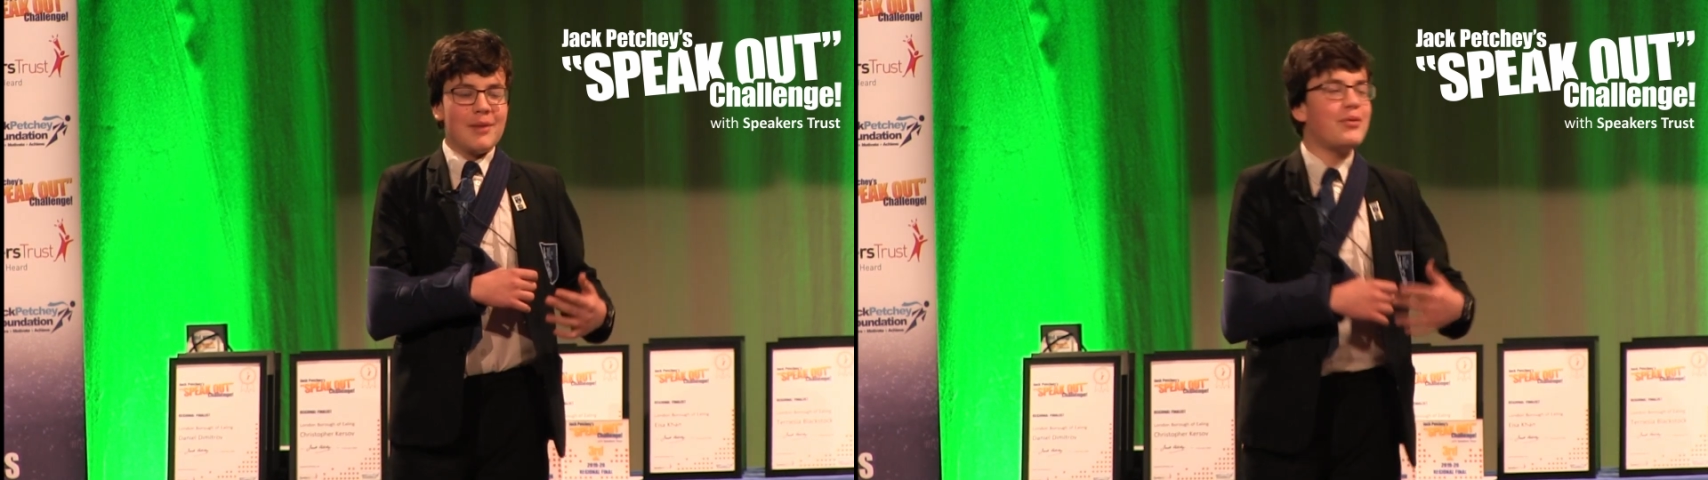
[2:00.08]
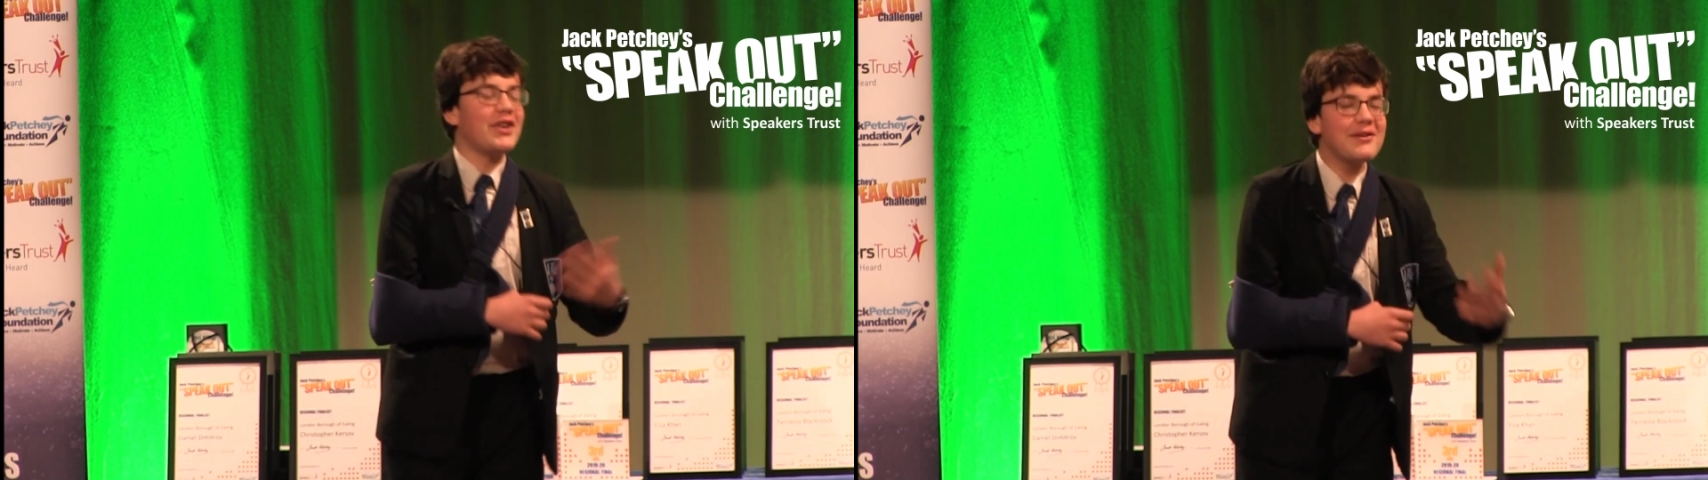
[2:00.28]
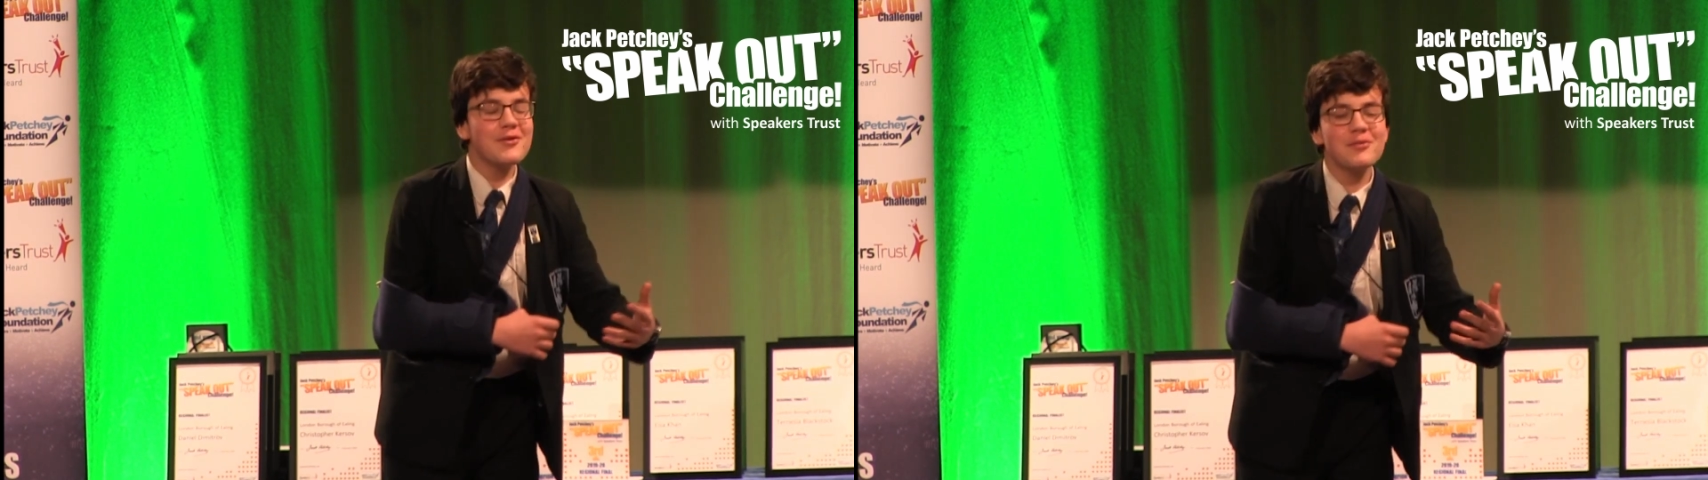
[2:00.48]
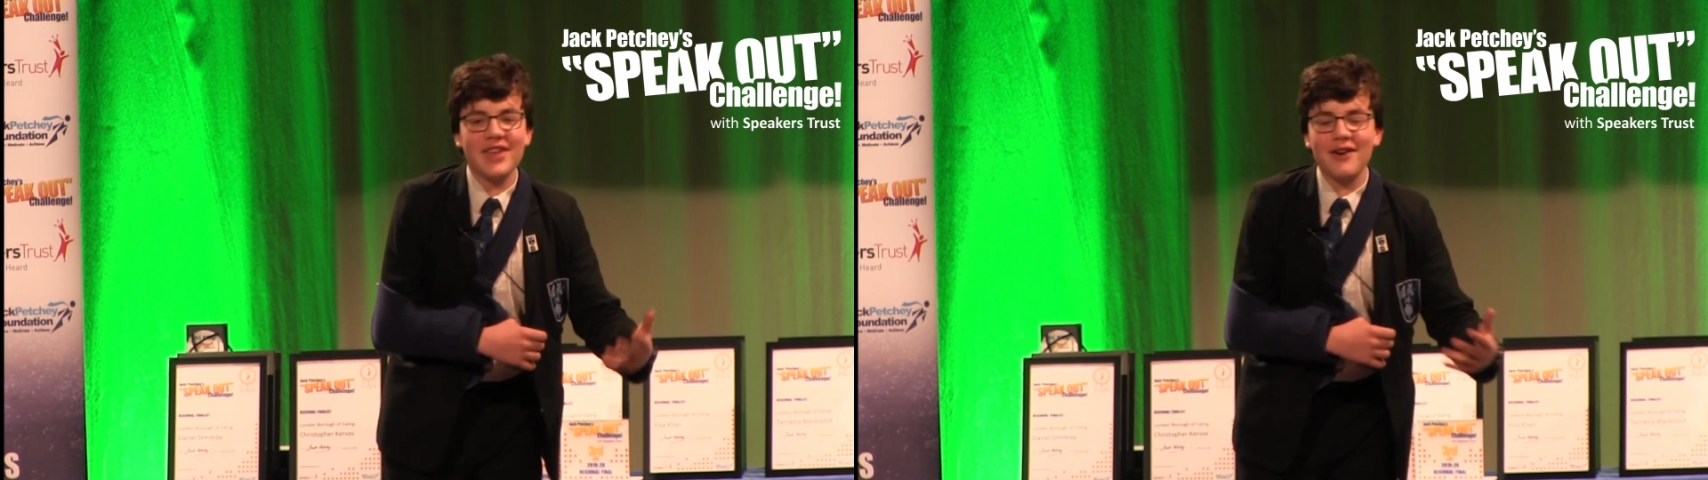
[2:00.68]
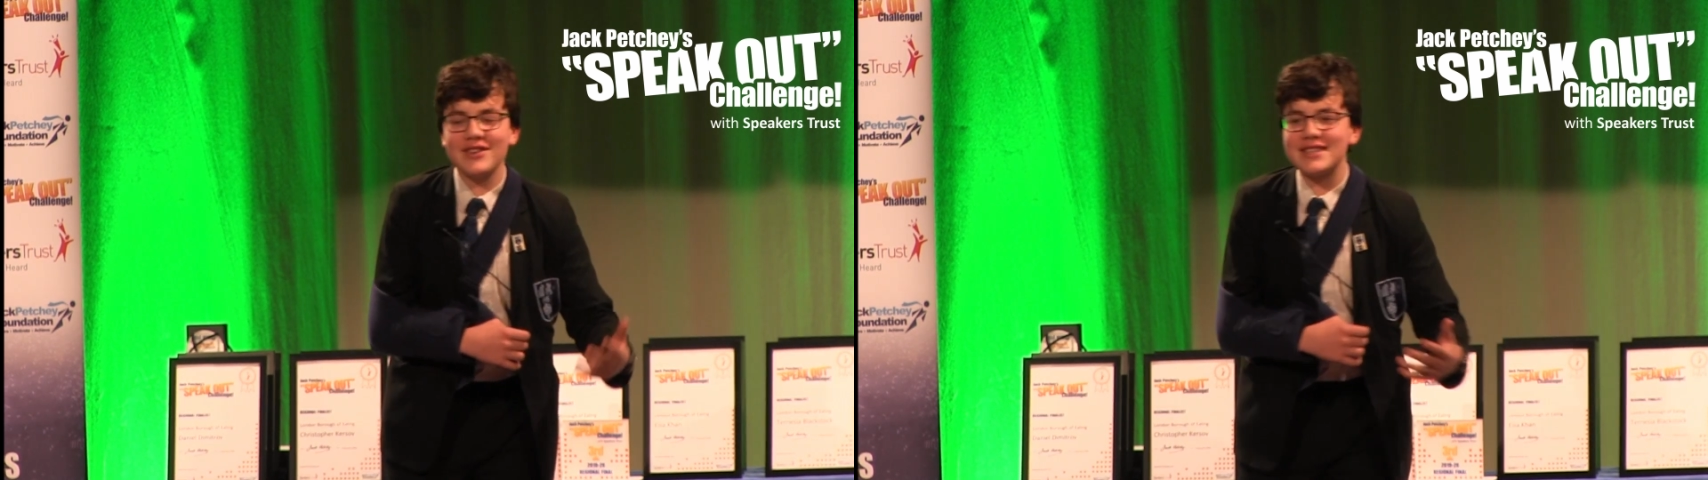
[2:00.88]
But even
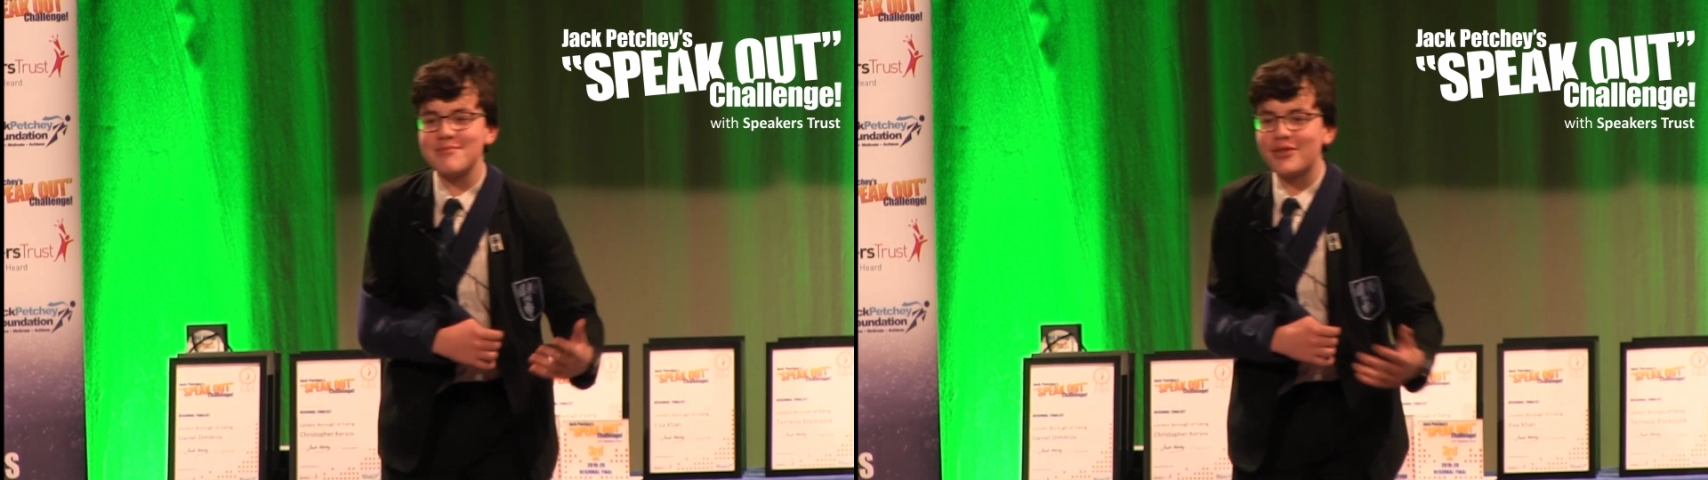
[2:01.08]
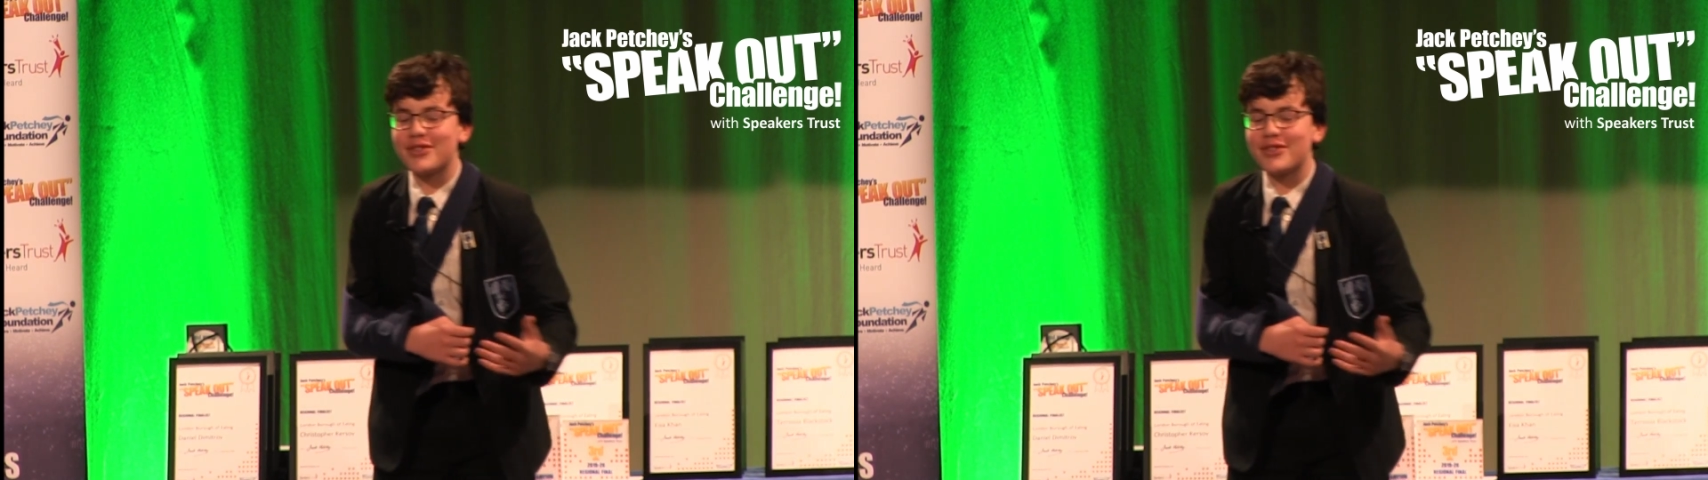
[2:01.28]
without these simple